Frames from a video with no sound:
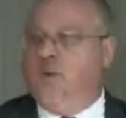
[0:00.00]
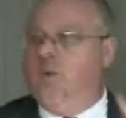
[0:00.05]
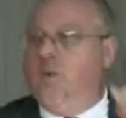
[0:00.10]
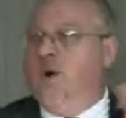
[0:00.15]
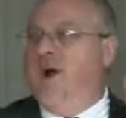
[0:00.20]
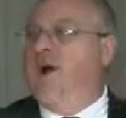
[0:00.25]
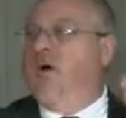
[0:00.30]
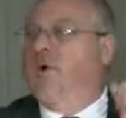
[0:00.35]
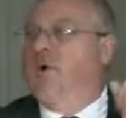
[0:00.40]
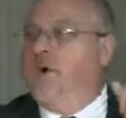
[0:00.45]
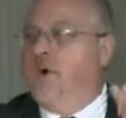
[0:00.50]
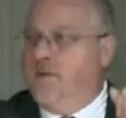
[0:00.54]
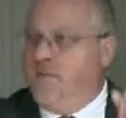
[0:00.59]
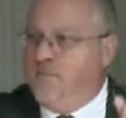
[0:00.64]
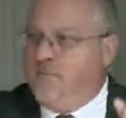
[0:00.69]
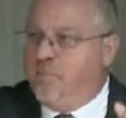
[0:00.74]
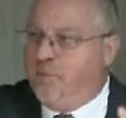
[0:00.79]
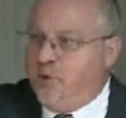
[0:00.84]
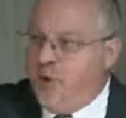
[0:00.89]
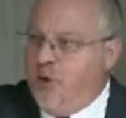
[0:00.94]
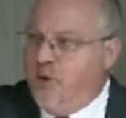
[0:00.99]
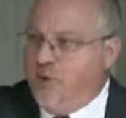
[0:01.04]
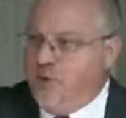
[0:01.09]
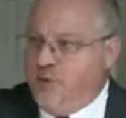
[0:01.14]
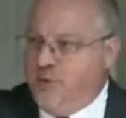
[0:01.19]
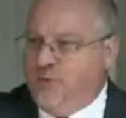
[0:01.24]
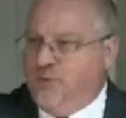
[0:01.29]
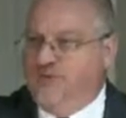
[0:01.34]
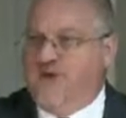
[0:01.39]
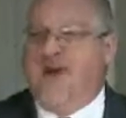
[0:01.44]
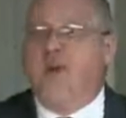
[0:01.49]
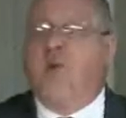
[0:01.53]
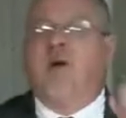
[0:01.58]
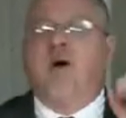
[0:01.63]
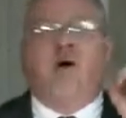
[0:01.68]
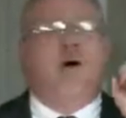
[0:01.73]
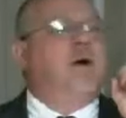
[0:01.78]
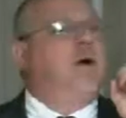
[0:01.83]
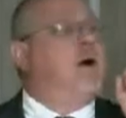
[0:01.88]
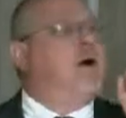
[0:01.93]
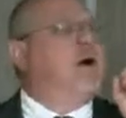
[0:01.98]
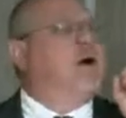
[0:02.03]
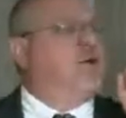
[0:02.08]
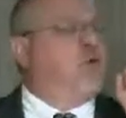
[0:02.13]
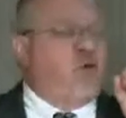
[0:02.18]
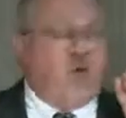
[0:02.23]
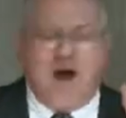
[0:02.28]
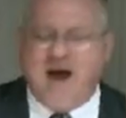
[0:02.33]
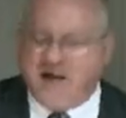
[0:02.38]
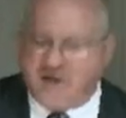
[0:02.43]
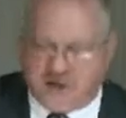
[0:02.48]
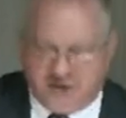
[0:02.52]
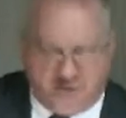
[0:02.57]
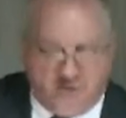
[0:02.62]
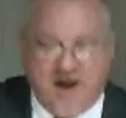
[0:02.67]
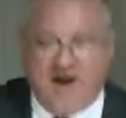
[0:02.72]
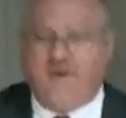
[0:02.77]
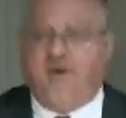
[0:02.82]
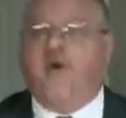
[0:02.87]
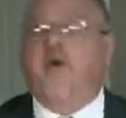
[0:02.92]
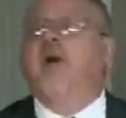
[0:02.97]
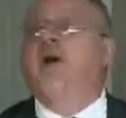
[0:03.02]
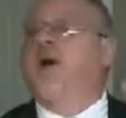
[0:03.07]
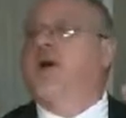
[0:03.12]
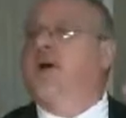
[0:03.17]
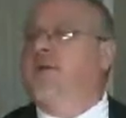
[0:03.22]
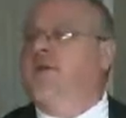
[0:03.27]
will bruise, He will crush, rather,